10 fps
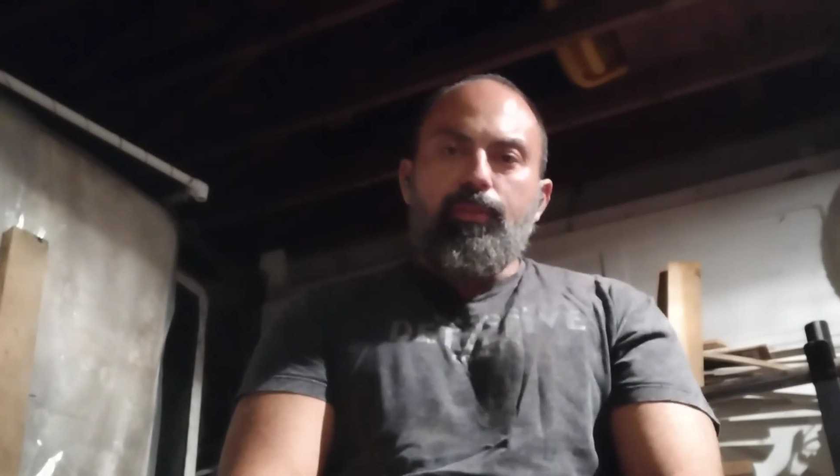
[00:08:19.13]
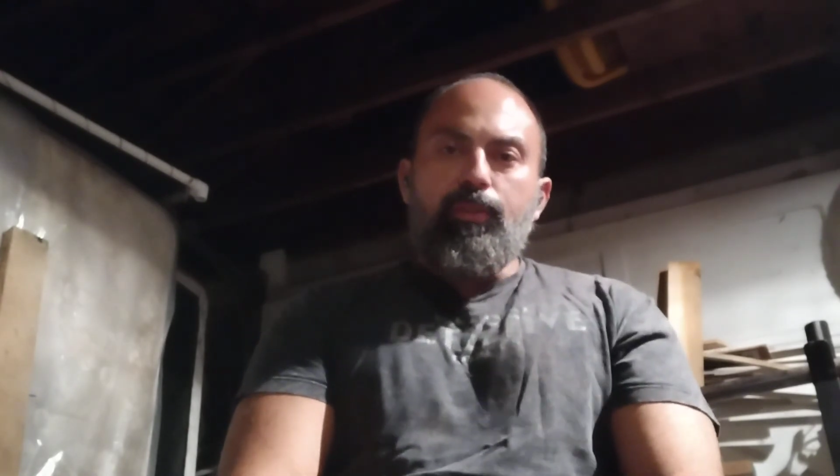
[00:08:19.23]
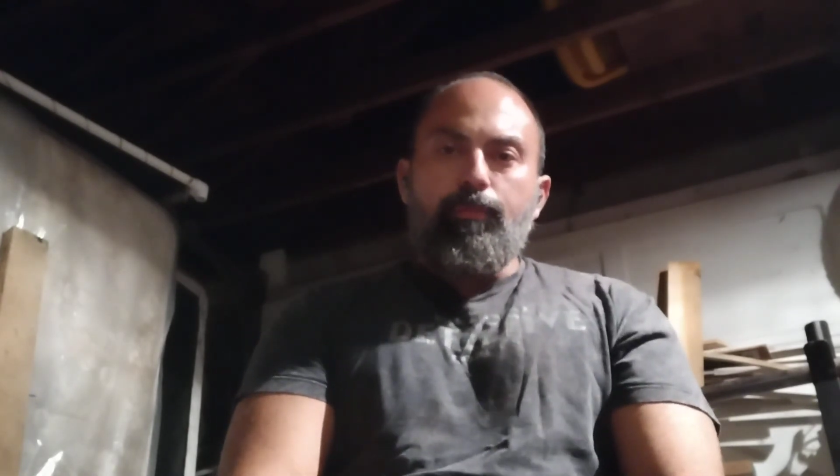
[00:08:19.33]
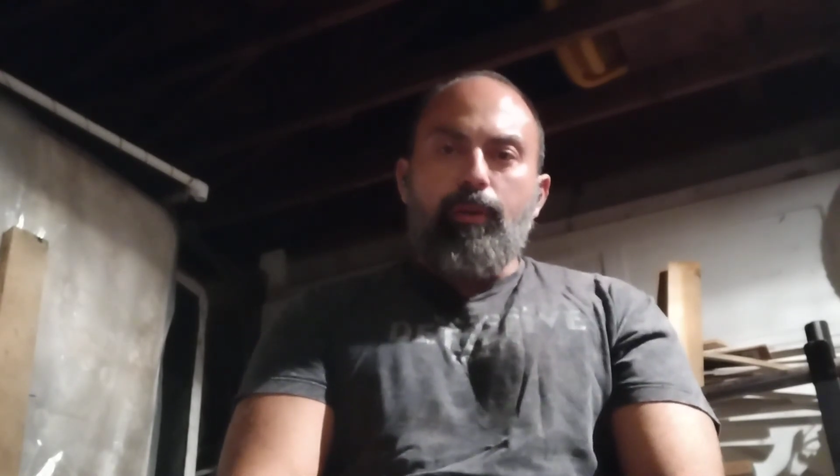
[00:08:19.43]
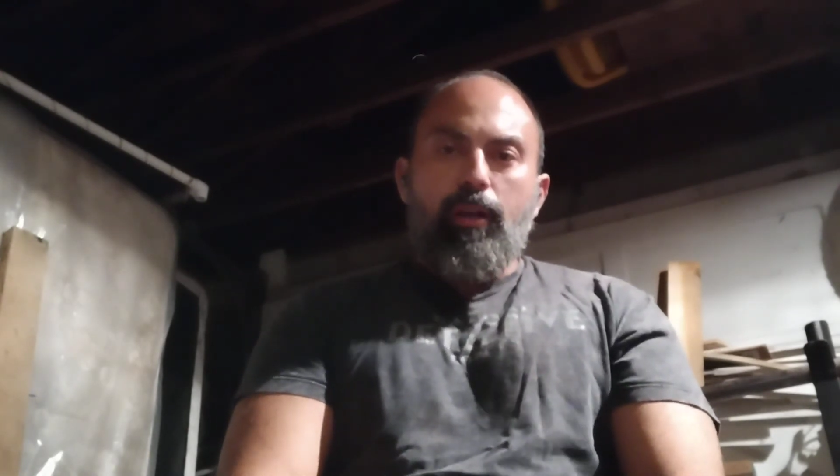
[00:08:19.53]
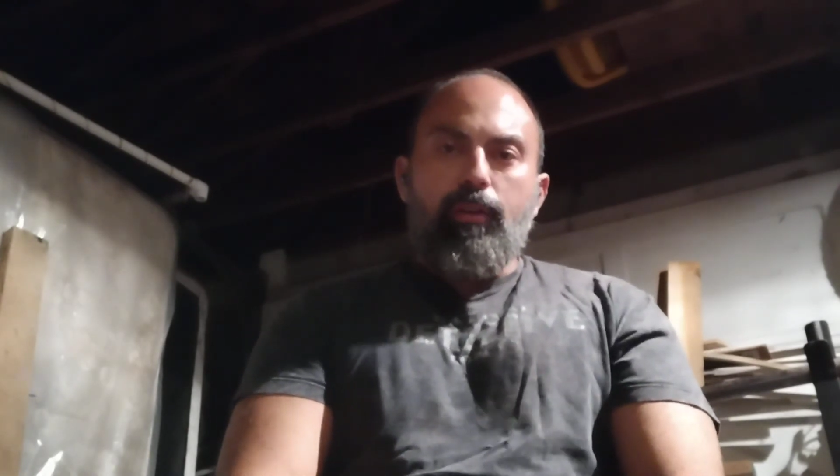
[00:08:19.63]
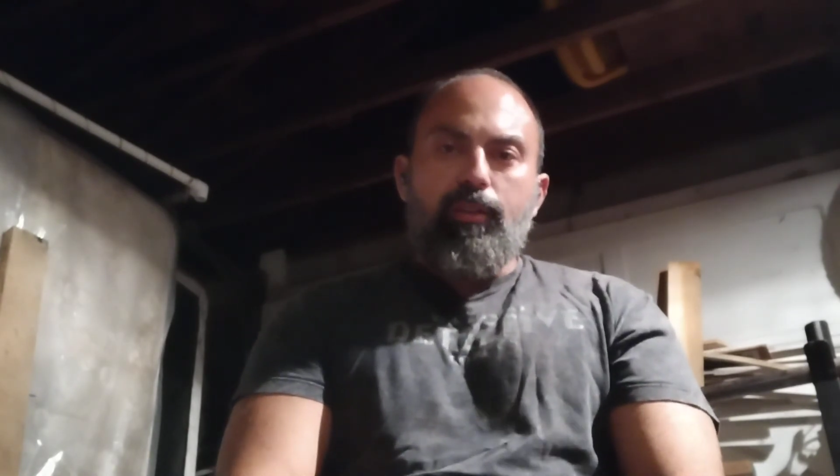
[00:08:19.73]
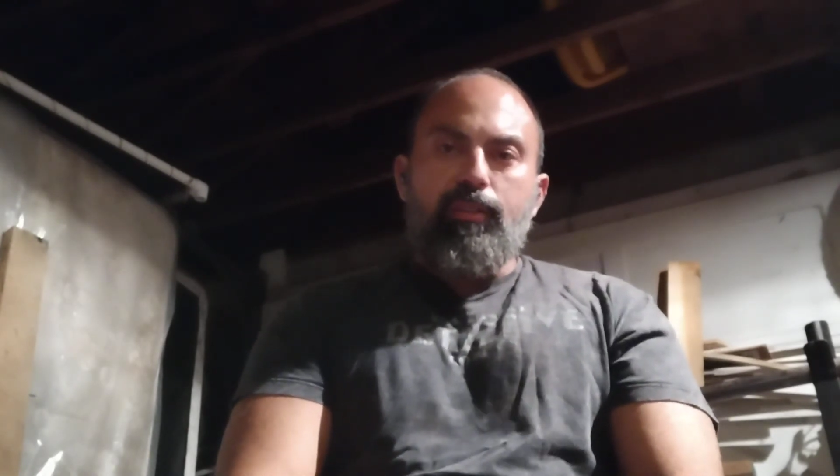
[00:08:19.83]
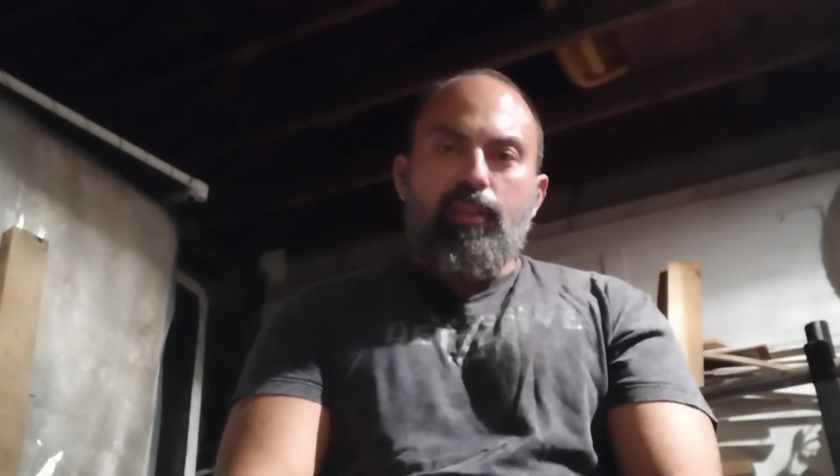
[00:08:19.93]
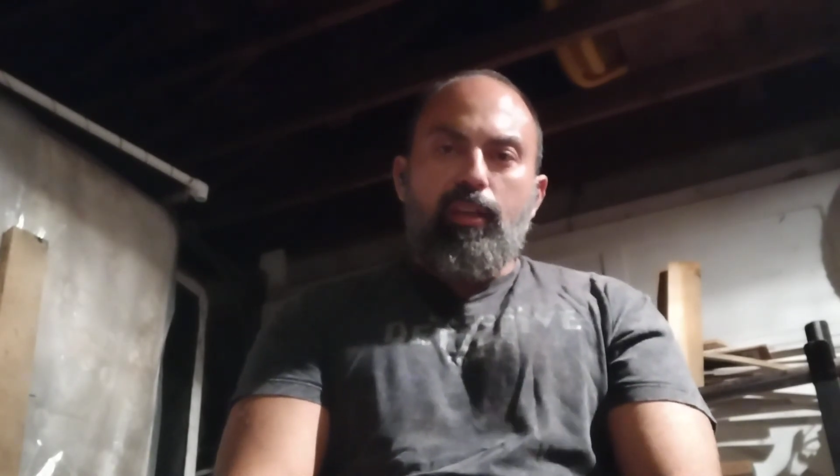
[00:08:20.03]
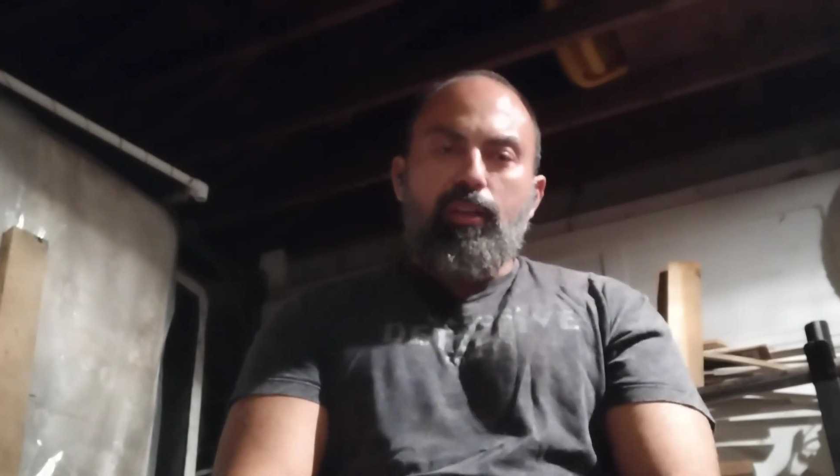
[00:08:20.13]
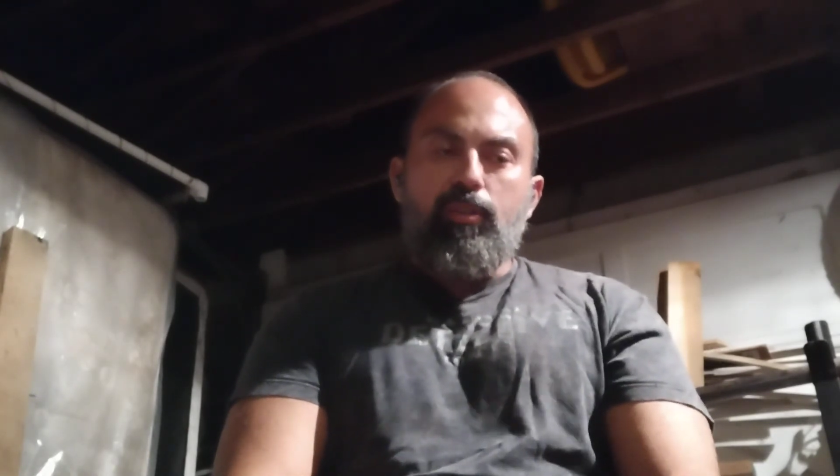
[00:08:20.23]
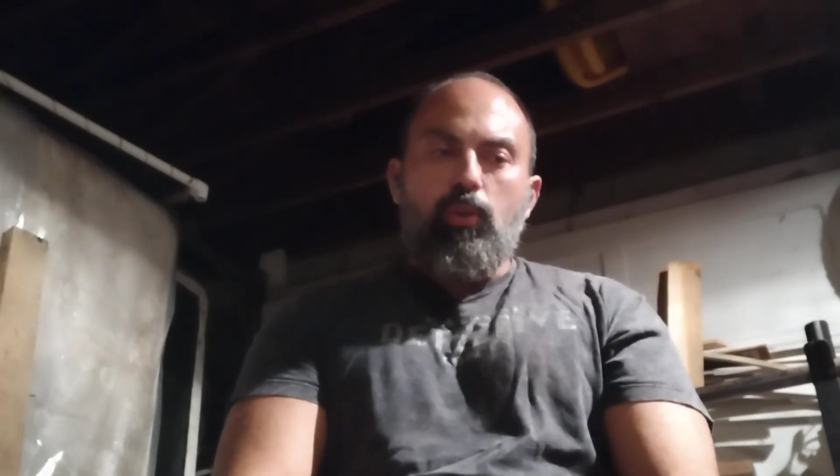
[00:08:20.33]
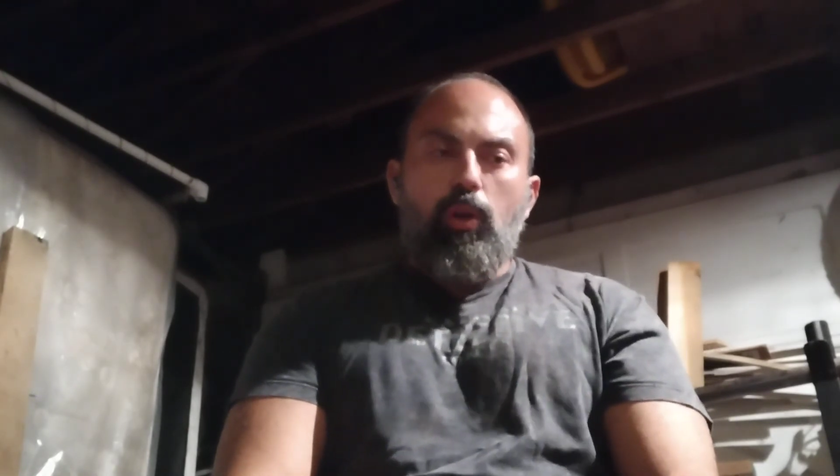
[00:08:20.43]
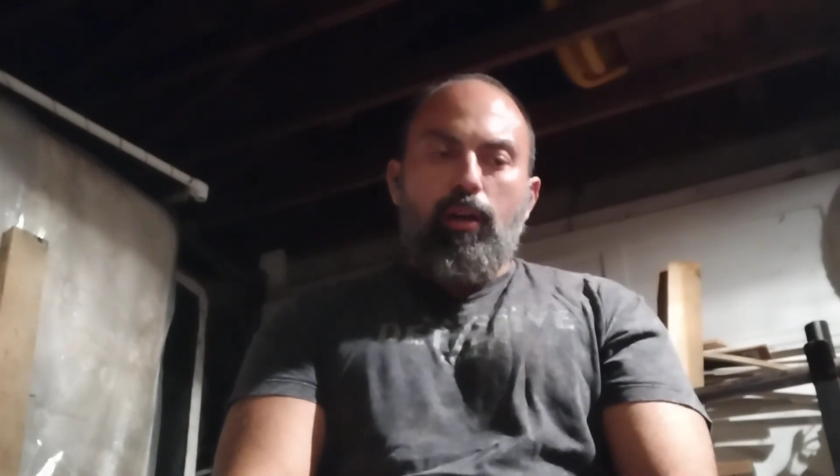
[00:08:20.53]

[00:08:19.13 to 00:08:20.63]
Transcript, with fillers: some progress that I can show